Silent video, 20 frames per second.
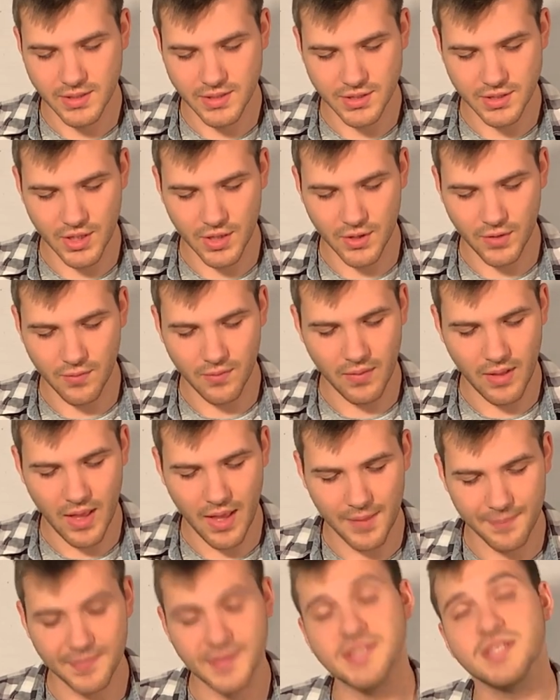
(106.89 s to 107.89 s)
So
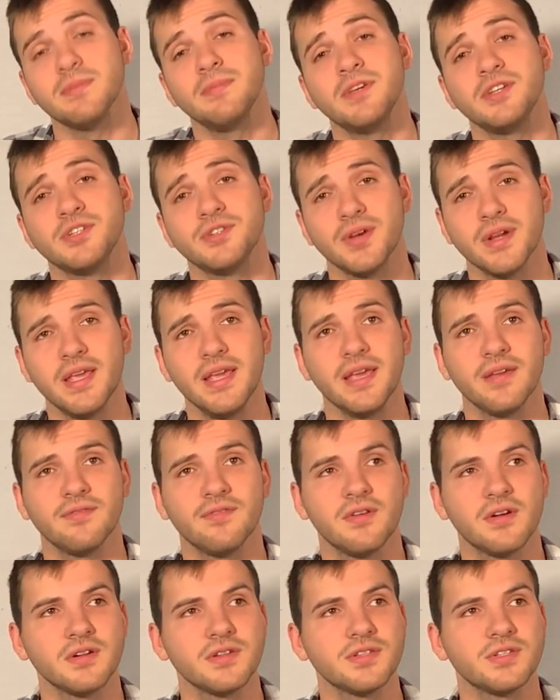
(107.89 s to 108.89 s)
this can be tricky
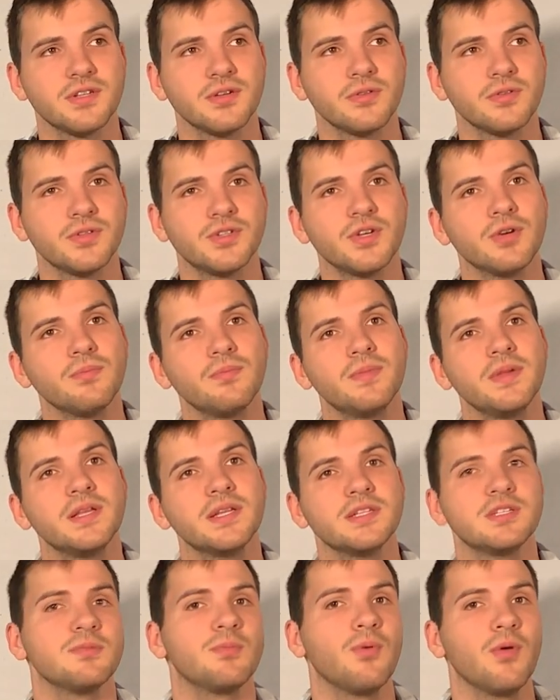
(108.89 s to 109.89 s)
at first, so don't be
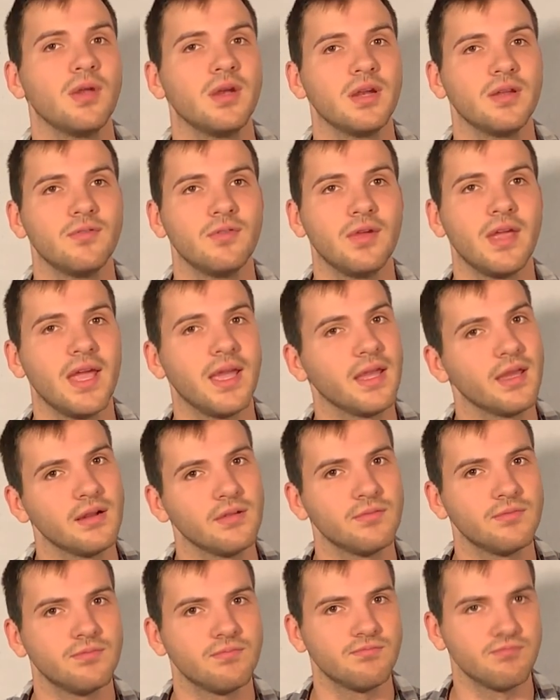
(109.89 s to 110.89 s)
disappointed if you can't
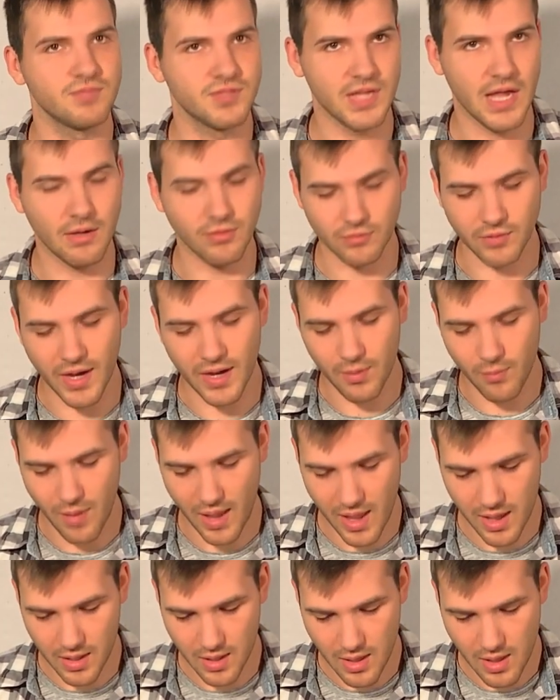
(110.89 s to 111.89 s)
get a sound right
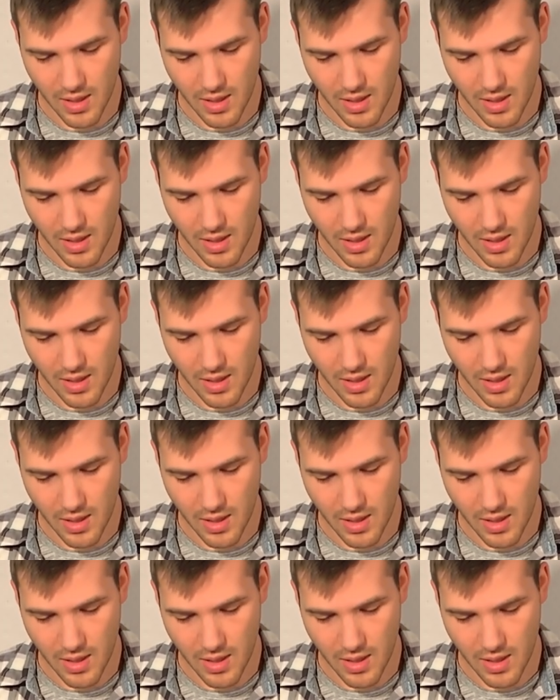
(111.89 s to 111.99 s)
away.